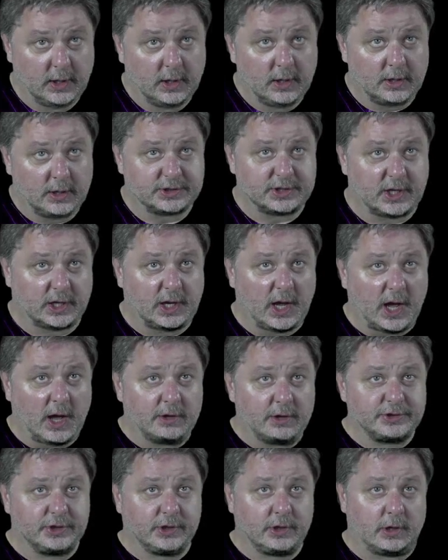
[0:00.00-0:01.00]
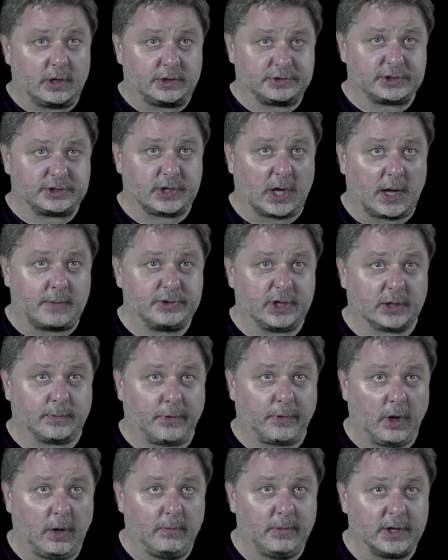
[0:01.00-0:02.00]
Now, psychology calls this object
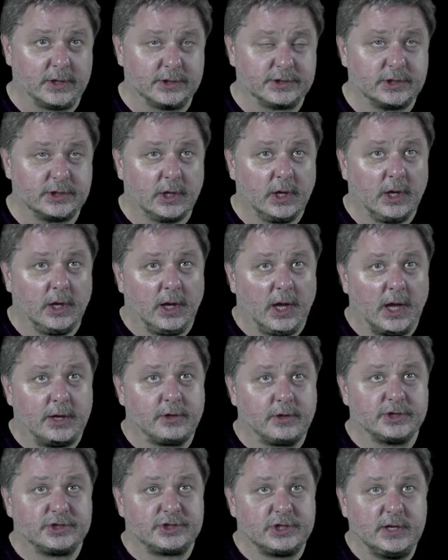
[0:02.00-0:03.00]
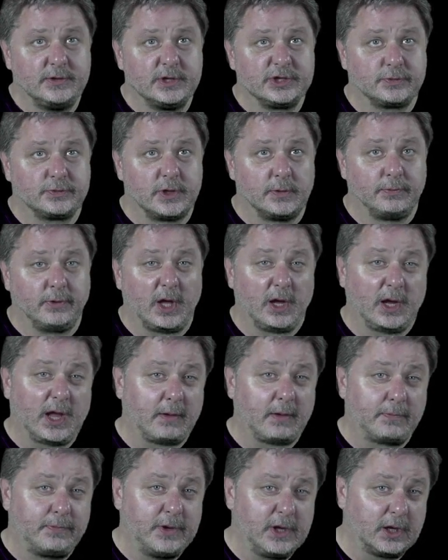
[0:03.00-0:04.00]
permanence, and you can see this when you play a game
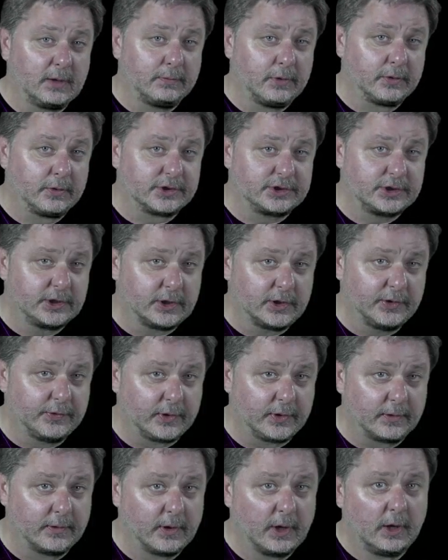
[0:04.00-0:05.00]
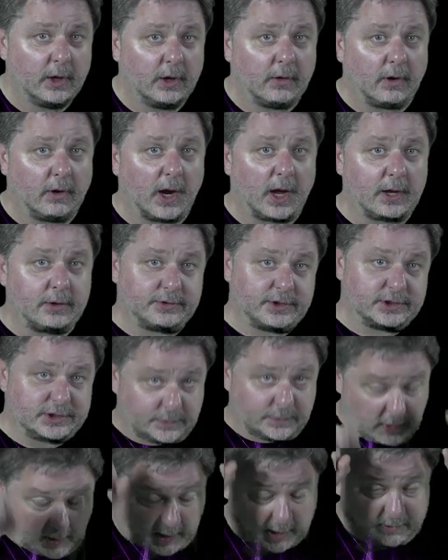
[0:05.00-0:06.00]
of peekaboo with children. Right, you'll
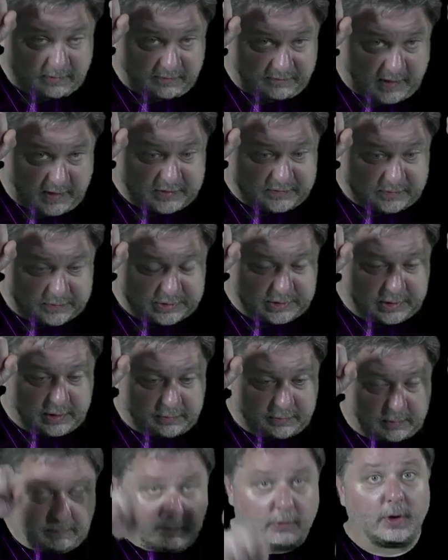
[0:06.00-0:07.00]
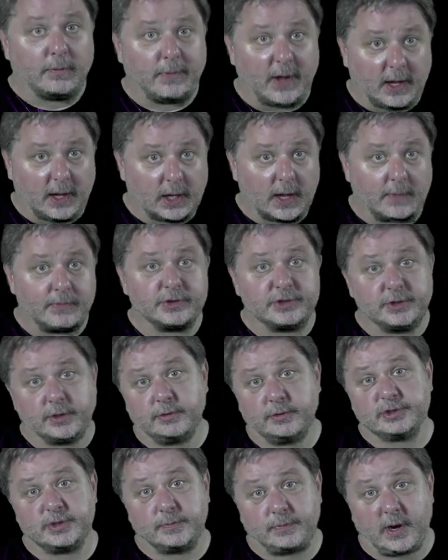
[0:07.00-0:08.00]
disappear your face from the children, pull it back up. The
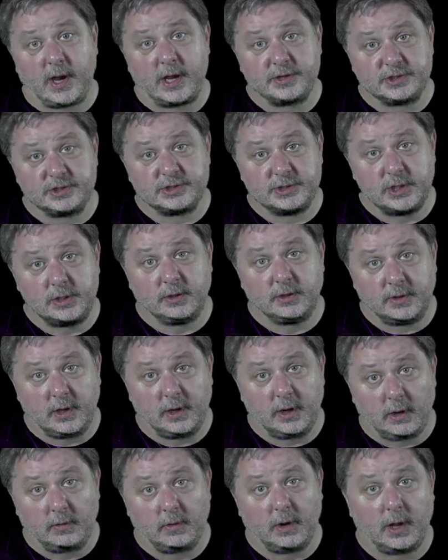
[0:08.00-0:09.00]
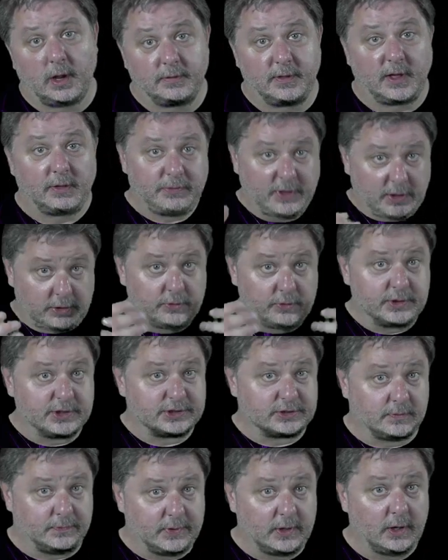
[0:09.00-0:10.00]
children are surprised to see you're there. Right, they think you
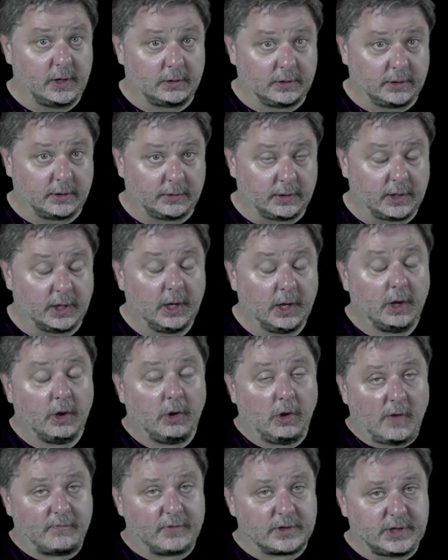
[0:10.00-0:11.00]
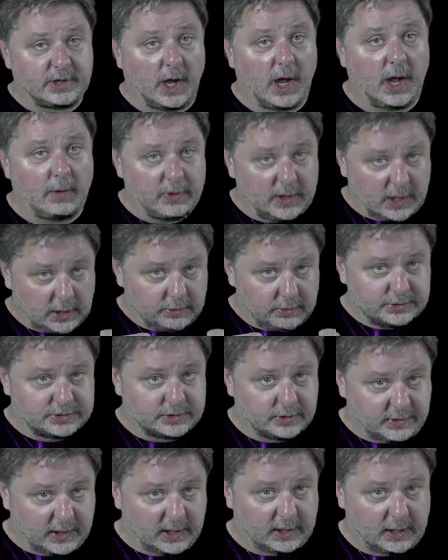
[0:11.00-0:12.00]
disappeared literally. Over time, we get used to
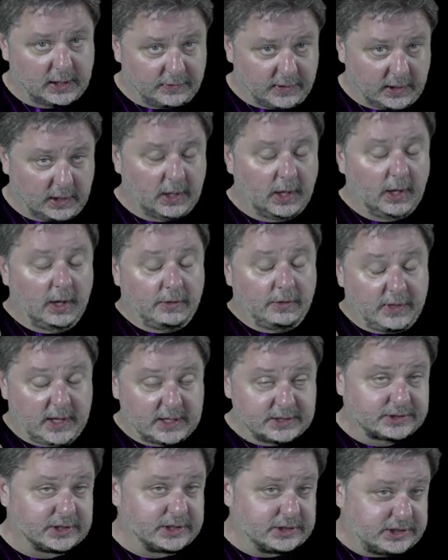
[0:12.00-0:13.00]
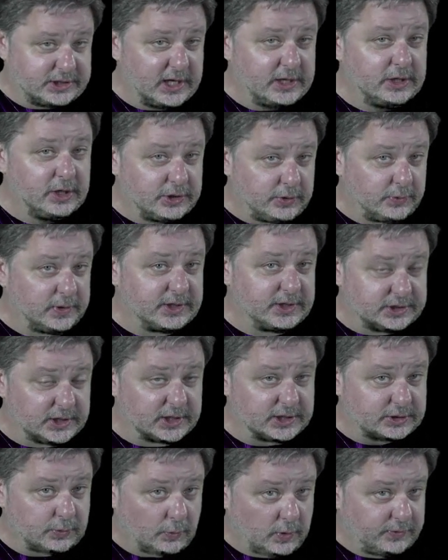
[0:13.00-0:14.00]
thinking things continue to
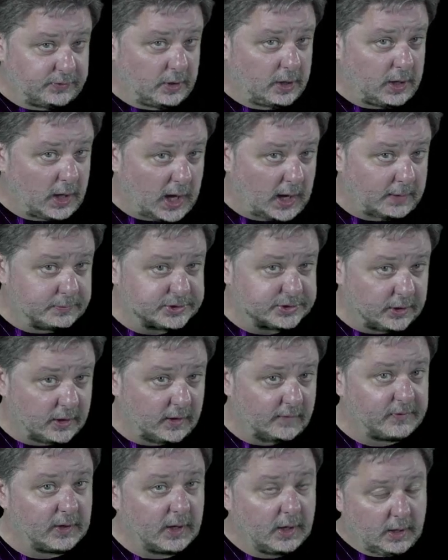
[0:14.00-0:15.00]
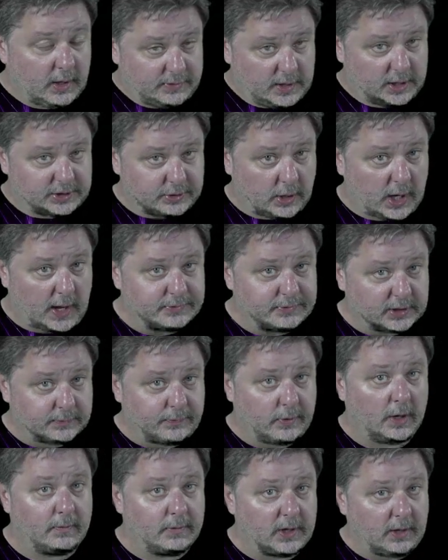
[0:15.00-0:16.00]
exist when they're not observed. Things are object
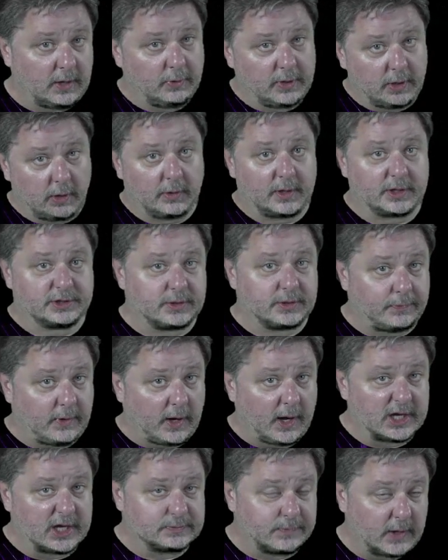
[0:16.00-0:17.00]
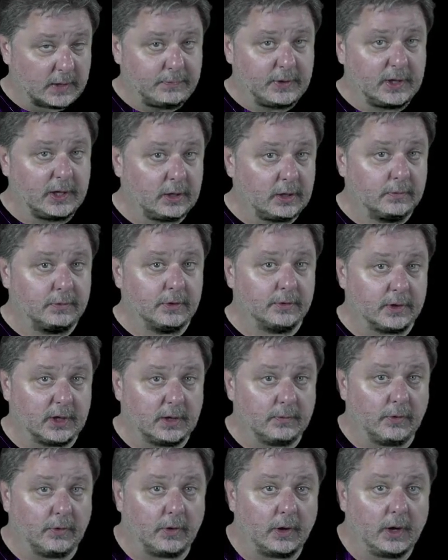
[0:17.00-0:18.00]
permanent, and we don't get surprised by peekaboo
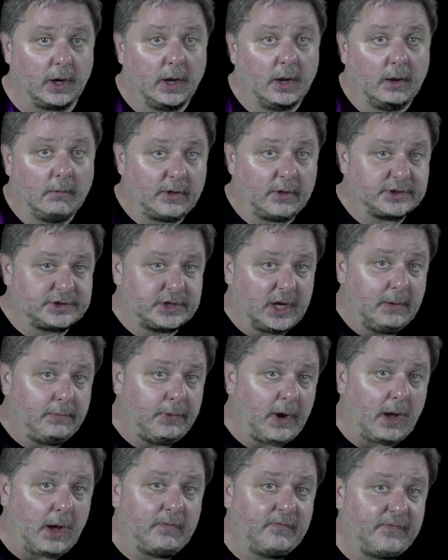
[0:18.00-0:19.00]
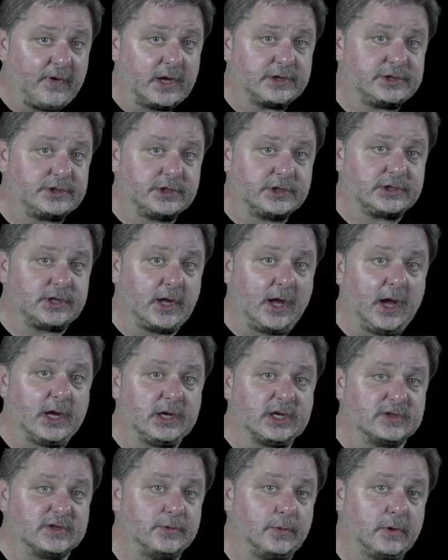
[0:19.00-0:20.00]
anymore. Well, the same problem faces the
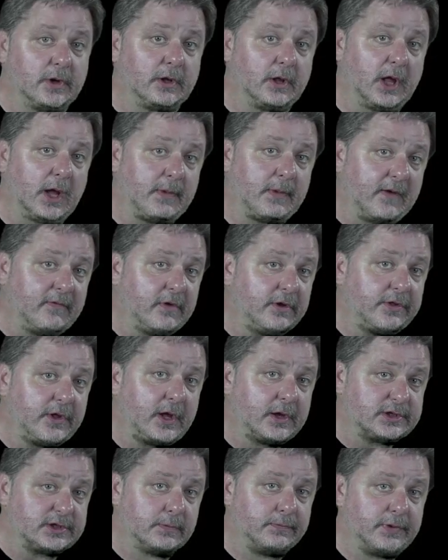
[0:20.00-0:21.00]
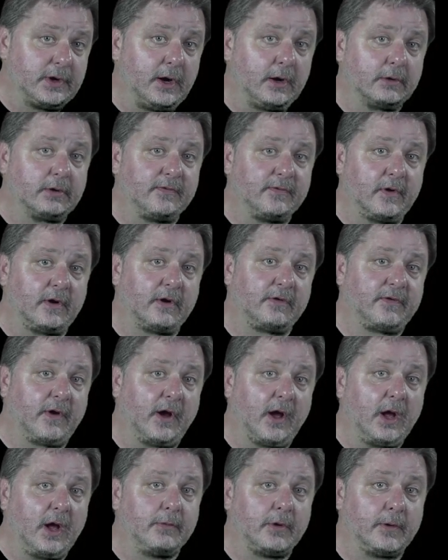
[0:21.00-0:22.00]
scientist. You want to claim everything is empirically
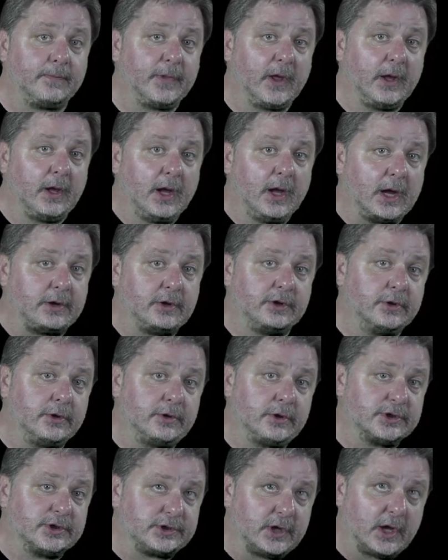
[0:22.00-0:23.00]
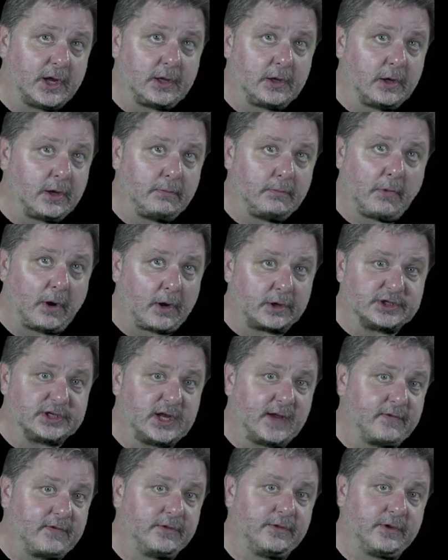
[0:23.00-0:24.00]
verifiable, and you do your study on March
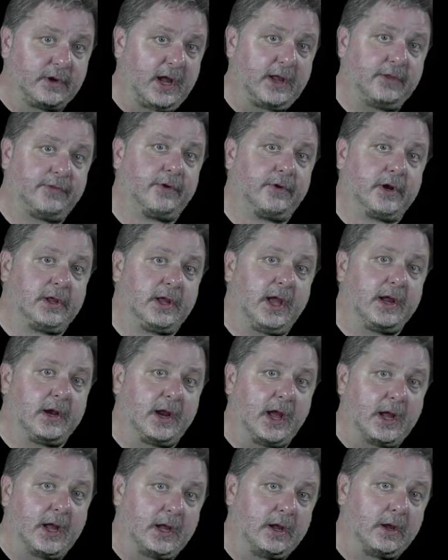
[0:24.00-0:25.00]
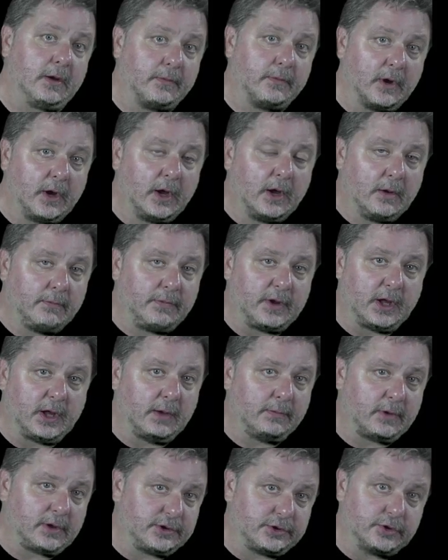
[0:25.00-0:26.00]
7th at 8:38 a.m.
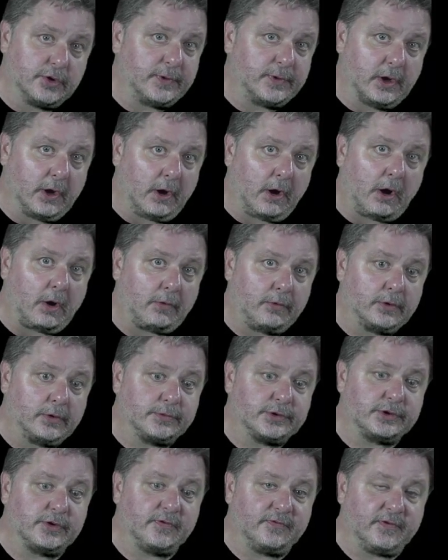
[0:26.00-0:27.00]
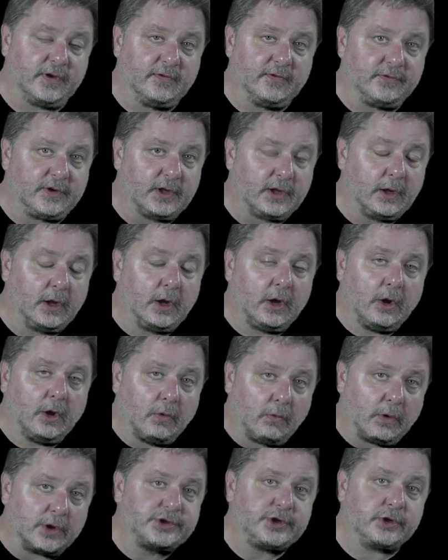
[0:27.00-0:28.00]
p.m. in Toomey Hall, room 250.
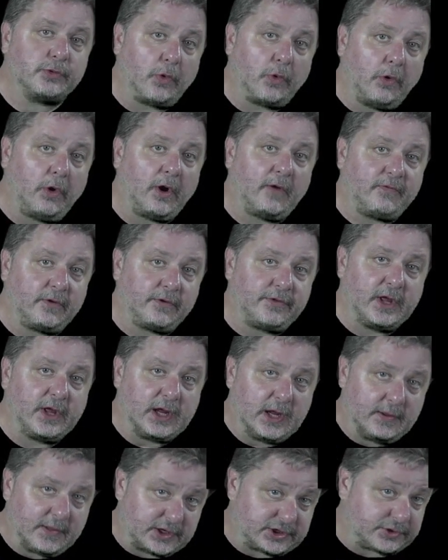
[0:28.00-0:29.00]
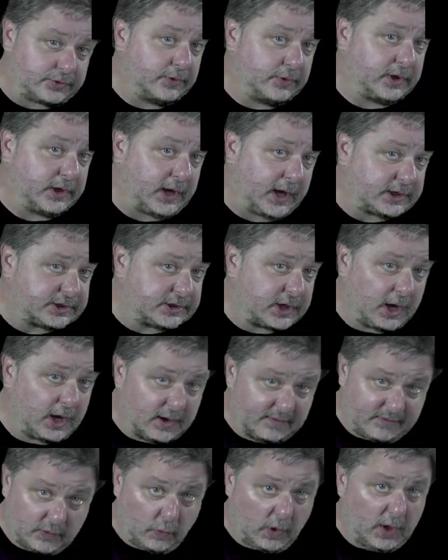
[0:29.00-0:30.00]
What's your warrant for thinking that's true the next day, or
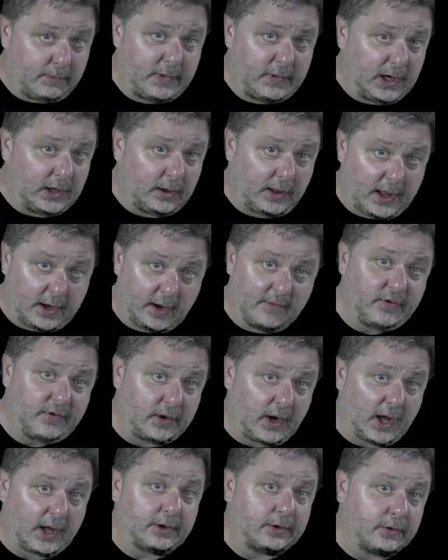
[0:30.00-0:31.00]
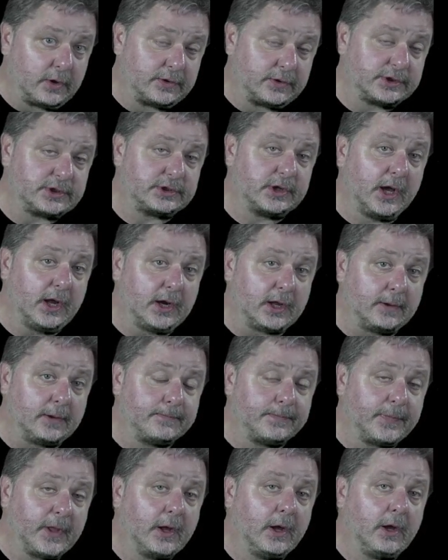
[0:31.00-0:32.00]
even 1 minute later if you're not doing the study?
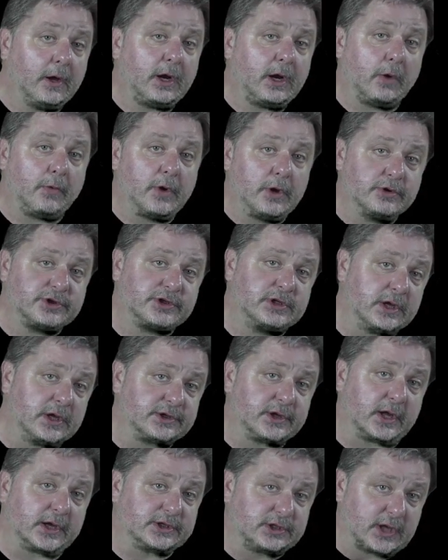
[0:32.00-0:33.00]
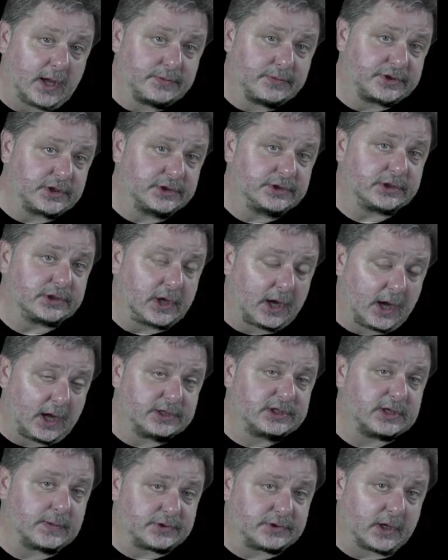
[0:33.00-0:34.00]
Now, we use things like substance,
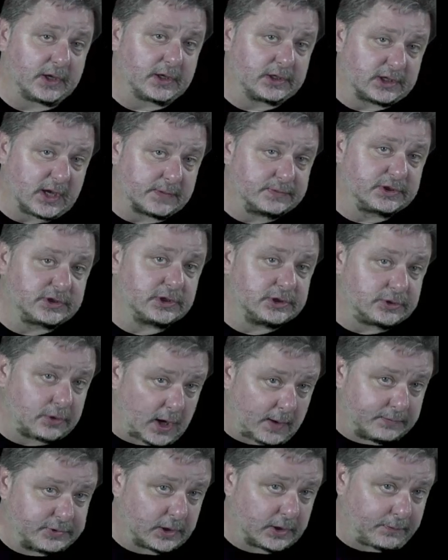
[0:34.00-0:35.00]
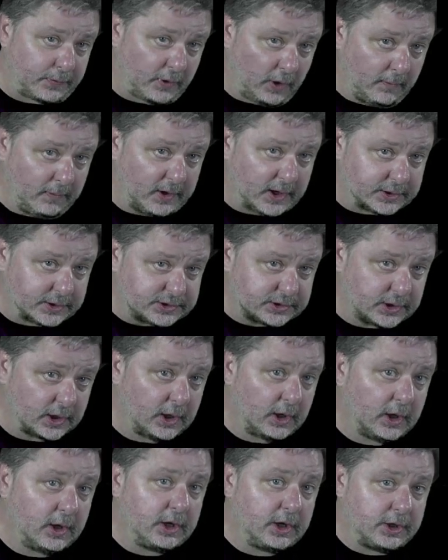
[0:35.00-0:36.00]
concepts like substance or object permanence
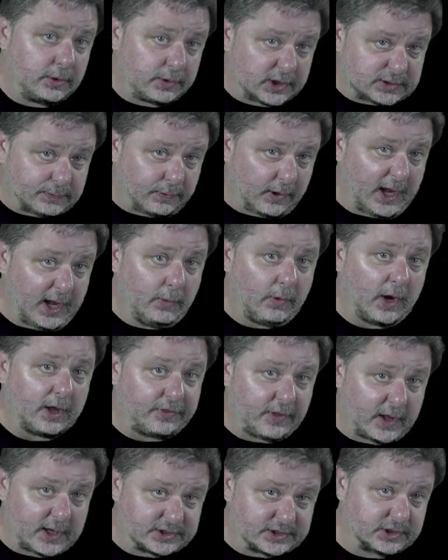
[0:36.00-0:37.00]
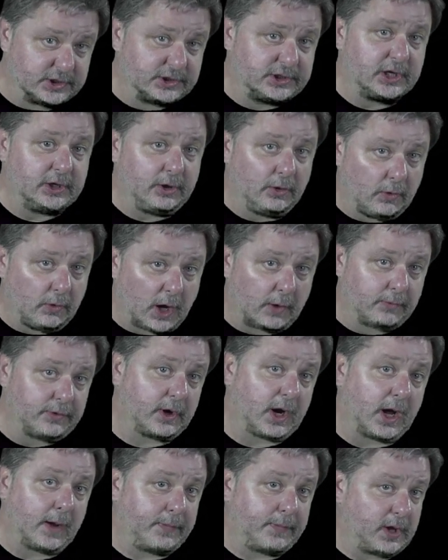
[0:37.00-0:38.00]
to explain why things continue on when they're
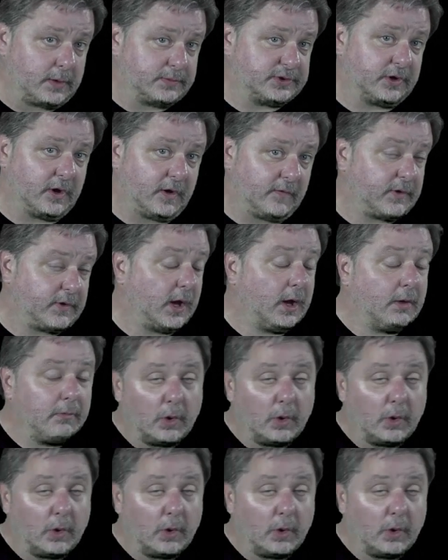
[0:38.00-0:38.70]
not being observed.